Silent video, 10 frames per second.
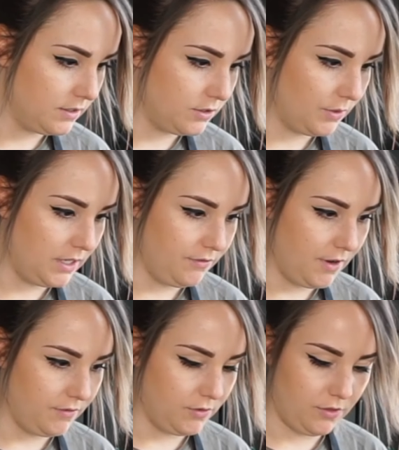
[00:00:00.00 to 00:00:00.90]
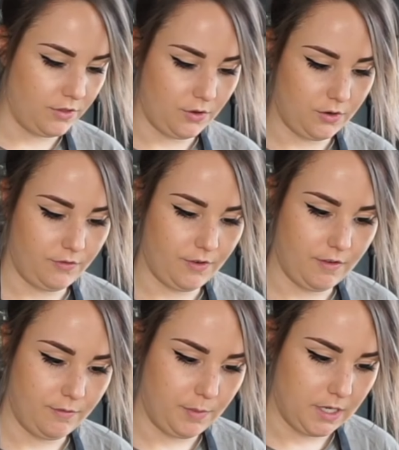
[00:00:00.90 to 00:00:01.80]
25 to 35
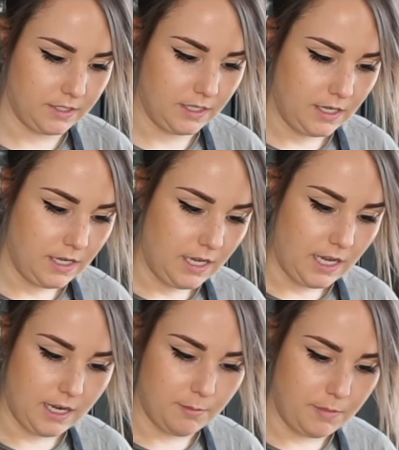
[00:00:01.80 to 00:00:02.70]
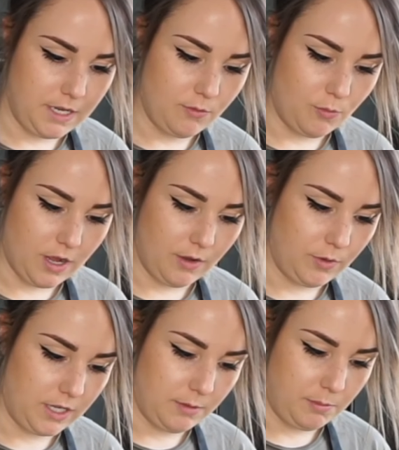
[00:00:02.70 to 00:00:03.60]
minutes. In the meanwhile, we
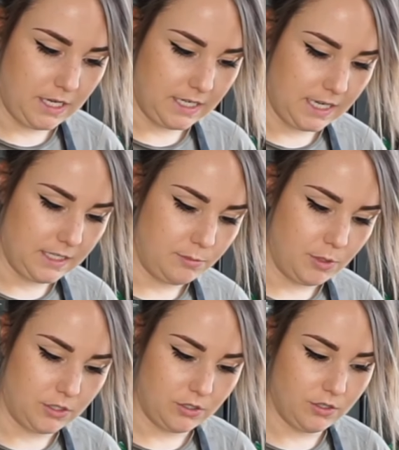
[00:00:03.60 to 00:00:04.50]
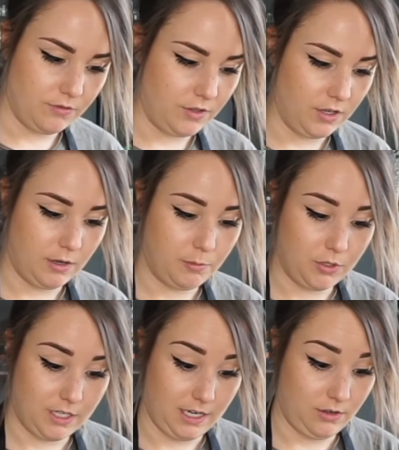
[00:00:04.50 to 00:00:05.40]
can make nice pictures of the
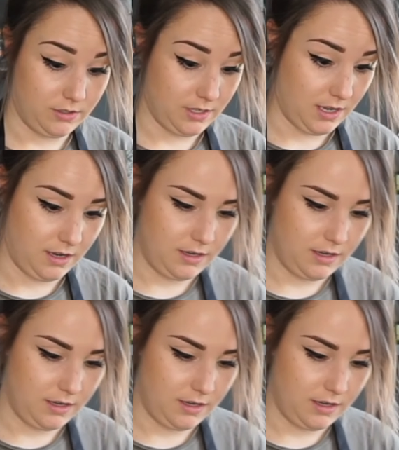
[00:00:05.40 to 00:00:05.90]
potato salad.